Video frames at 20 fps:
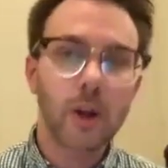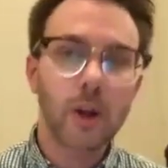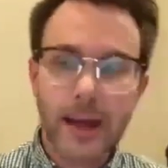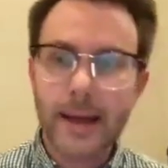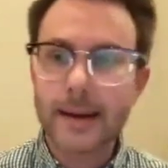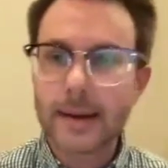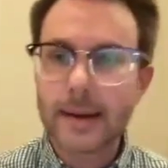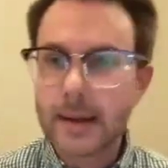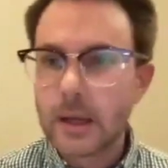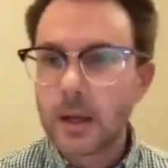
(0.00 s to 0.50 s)

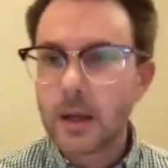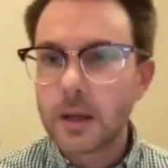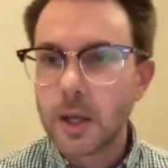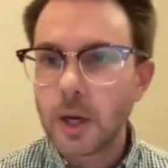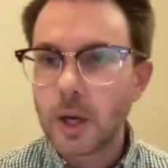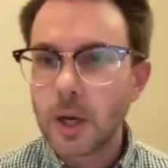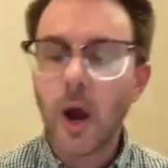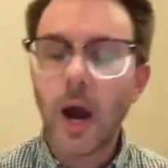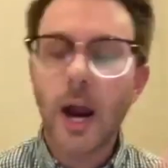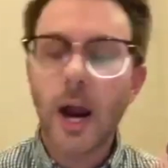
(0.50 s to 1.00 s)
at,
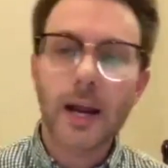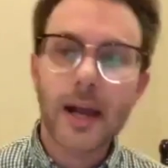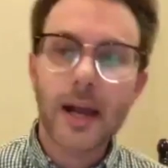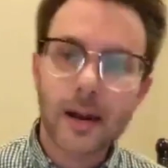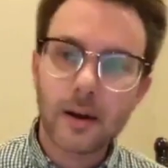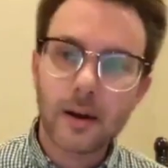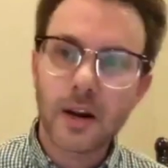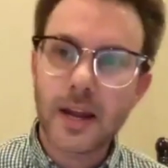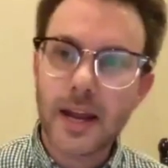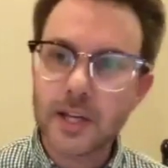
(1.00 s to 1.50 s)
our
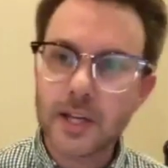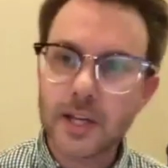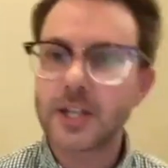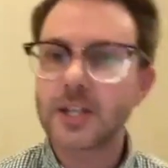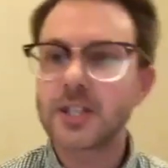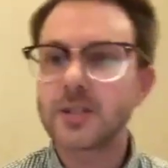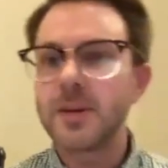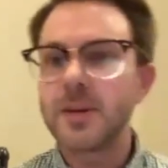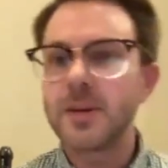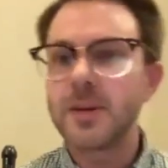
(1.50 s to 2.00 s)
congregation
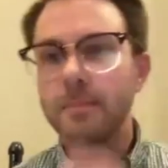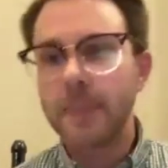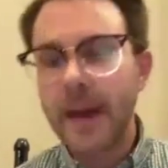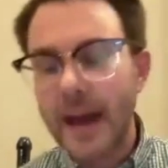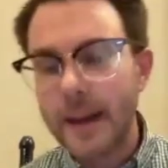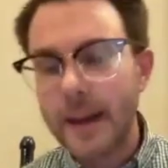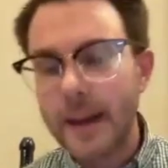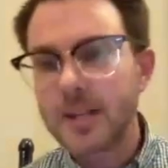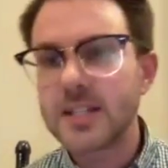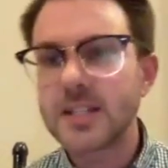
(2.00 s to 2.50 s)
as being
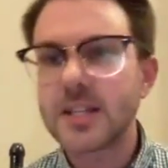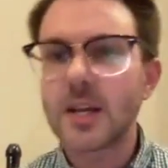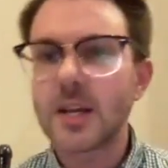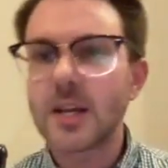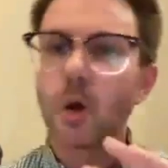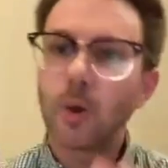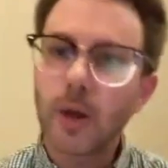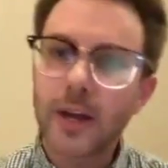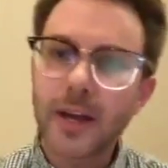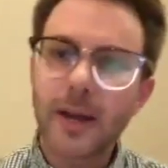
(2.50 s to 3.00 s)
Baptist and
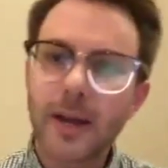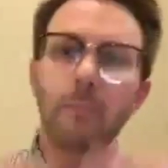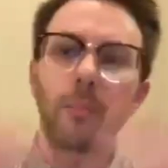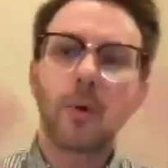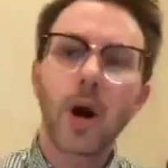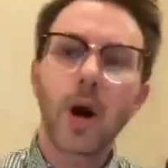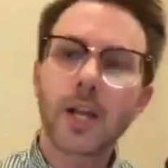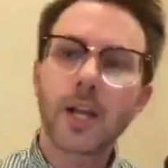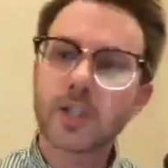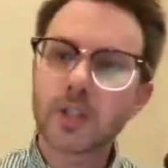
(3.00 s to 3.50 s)
go look in
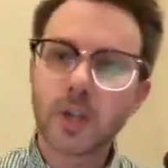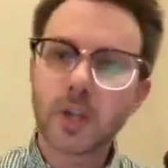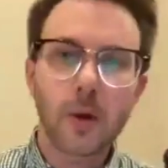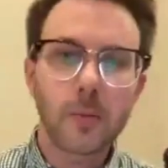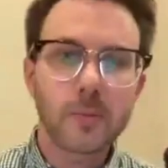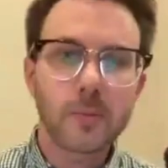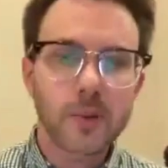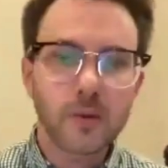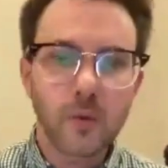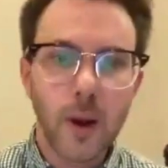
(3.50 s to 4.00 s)
broad
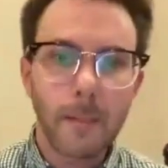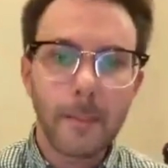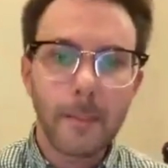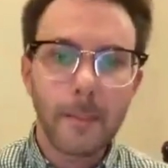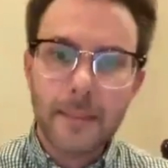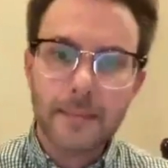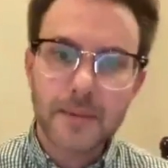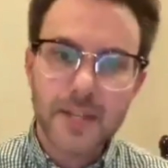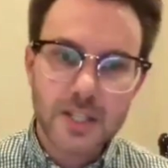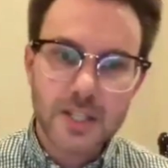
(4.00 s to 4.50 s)
scopes of what
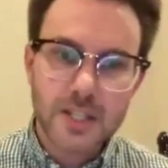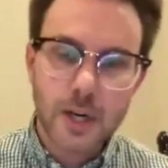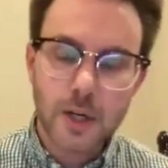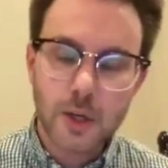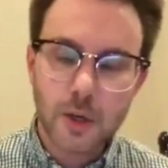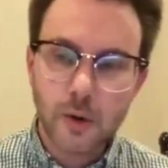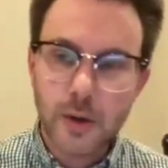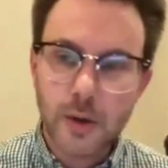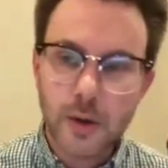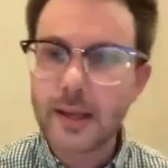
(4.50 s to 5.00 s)
Baptists are
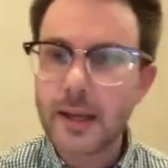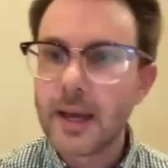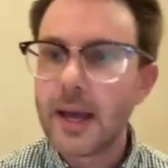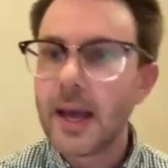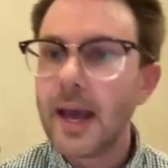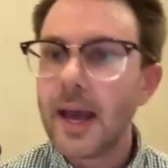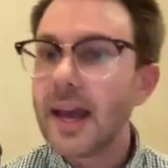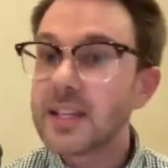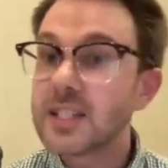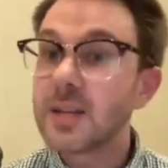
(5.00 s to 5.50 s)
doing.
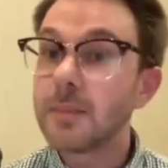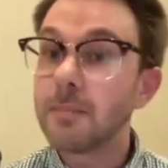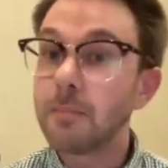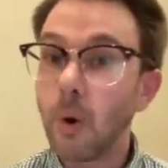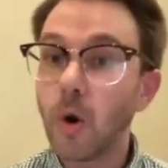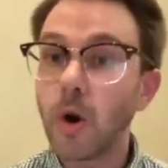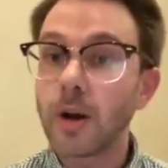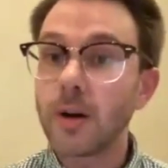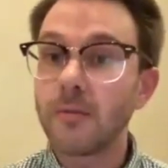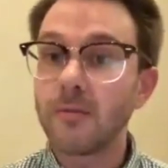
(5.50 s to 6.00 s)
It's
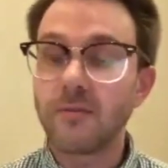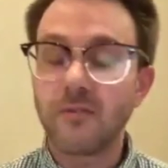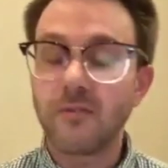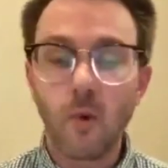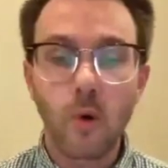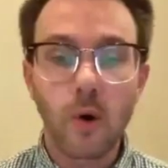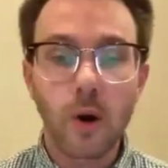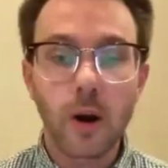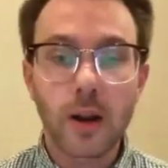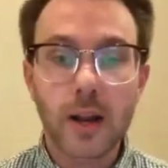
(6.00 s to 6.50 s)
important
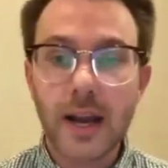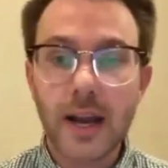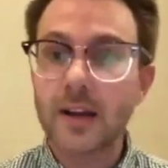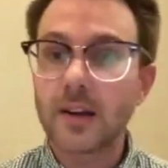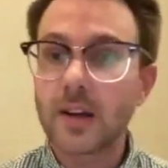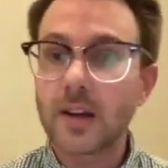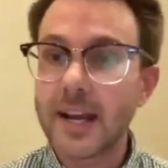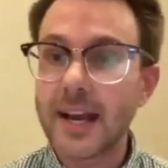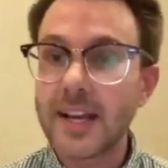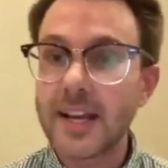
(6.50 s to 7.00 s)
for
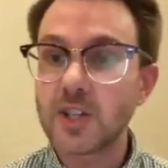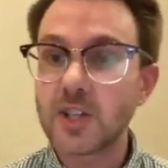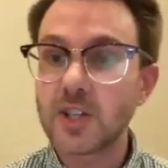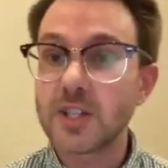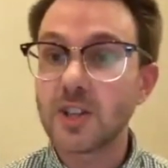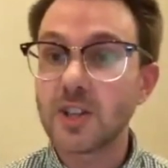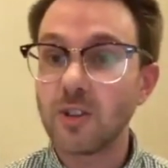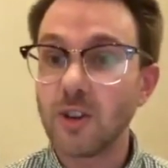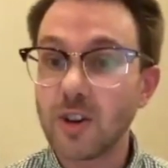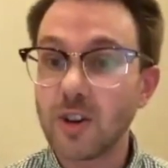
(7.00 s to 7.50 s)
congregations
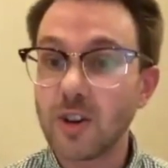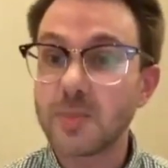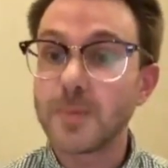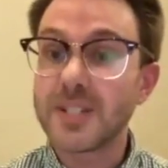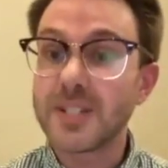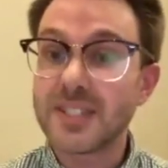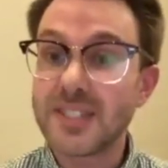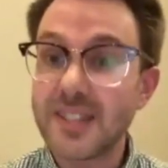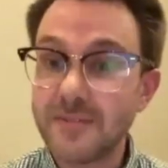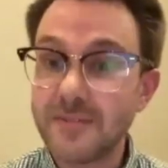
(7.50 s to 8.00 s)
to look
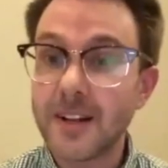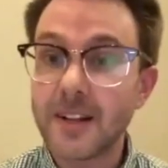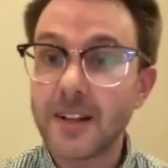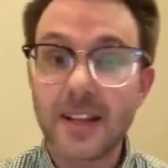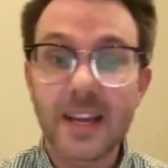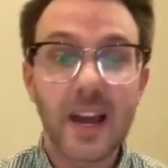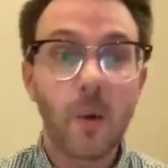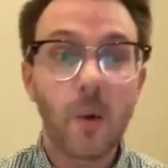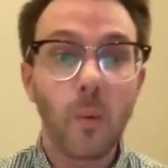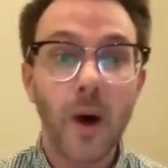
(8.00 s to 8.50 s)

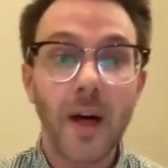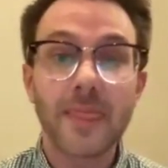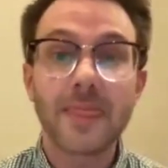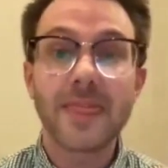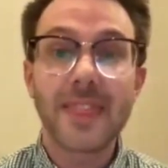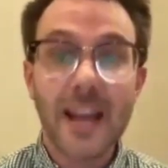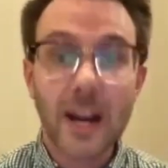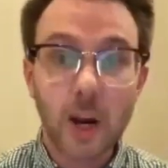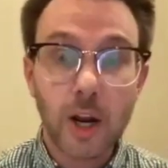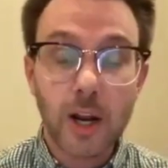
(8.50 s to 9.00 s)
specifically at what
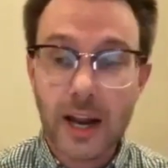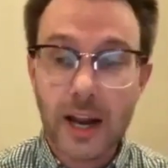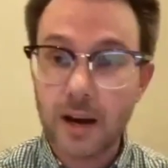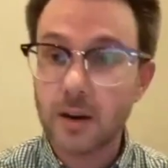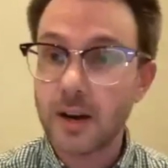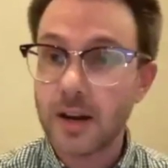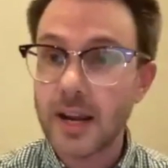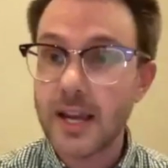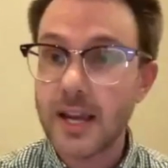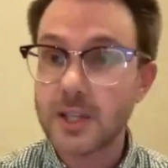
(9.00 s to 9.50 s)
their
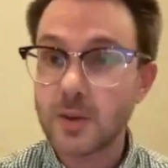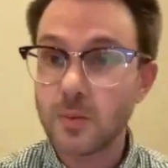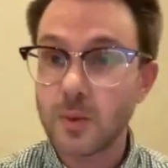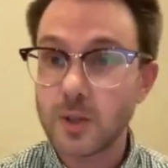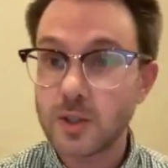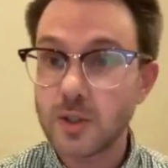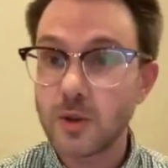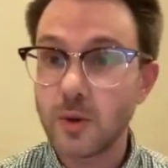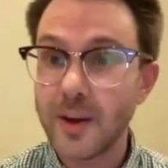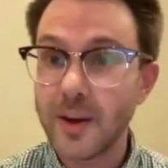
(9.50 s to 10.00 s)
congregation
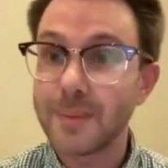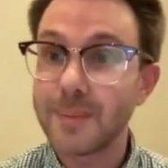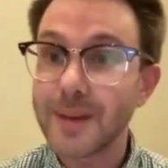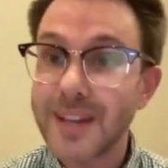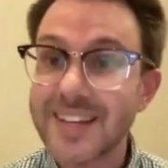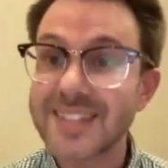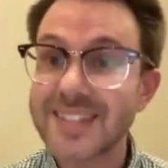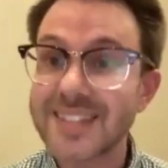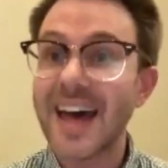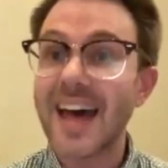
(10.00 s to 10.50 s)
was doing,
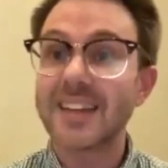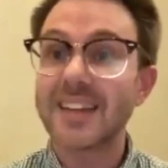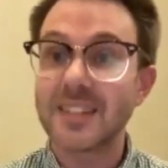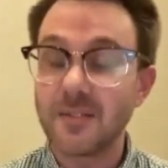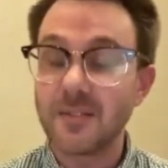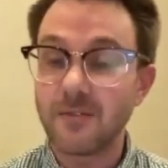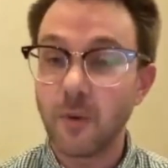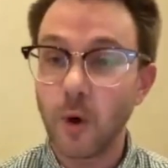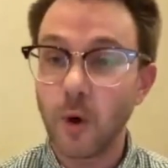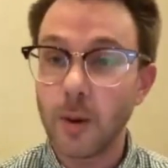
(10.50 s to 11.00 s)
because that's
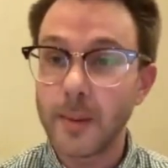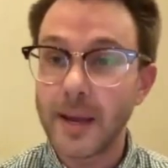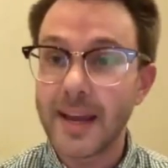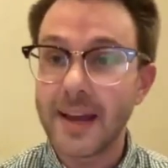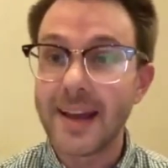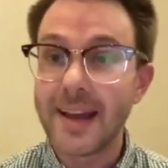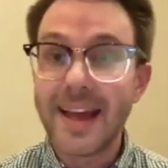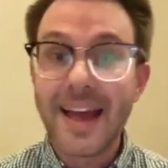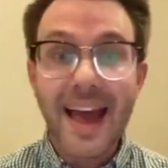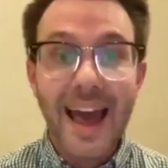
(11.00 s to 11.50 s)

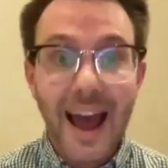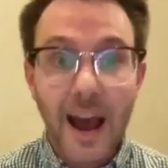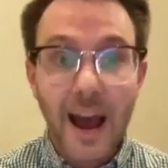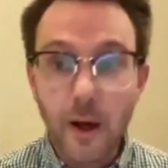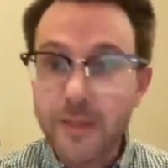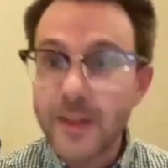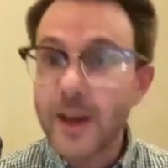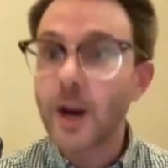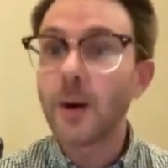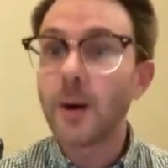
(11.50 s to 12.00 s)
informing how
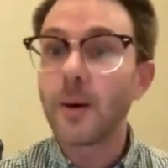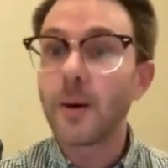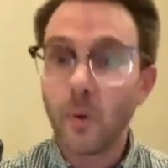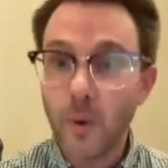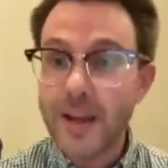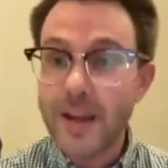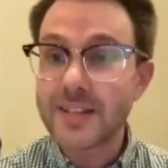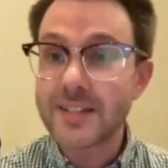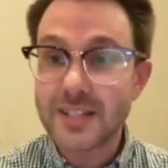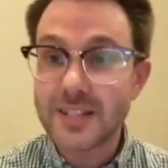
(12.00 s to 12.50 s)
their
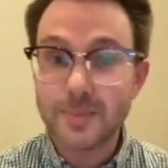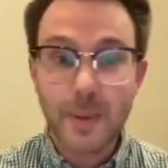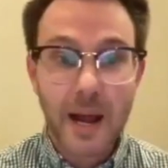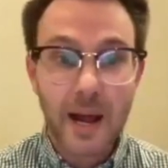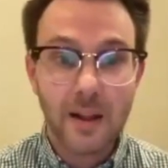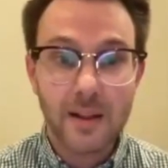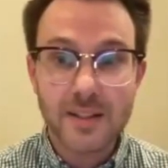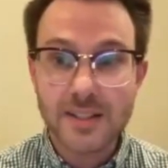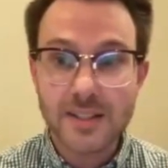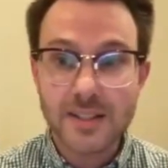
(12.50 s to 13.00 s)
racist
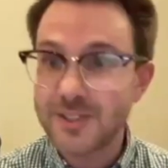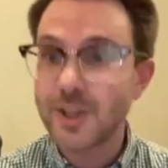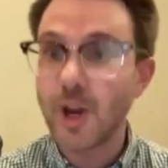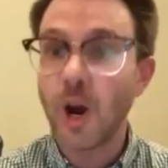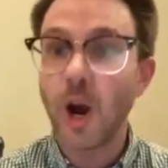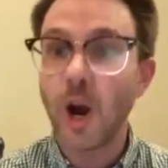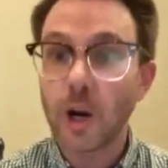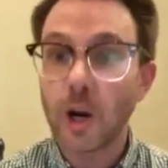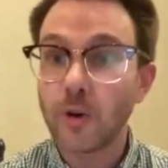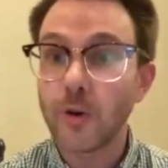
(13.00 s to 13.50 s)
policies
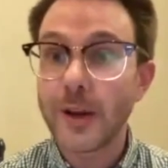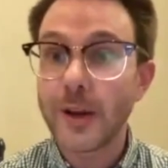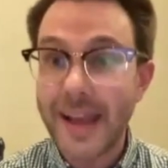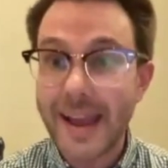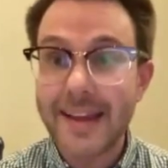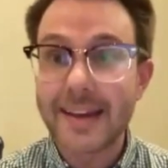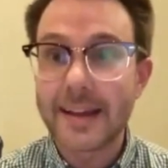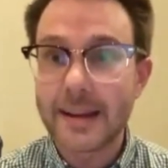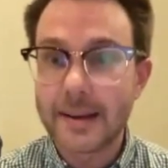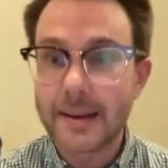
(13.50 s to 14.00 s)
are
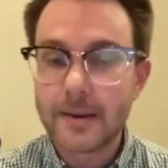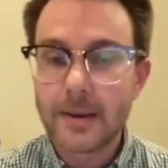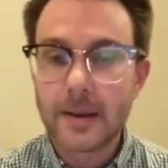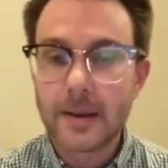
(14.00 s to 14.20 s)
created,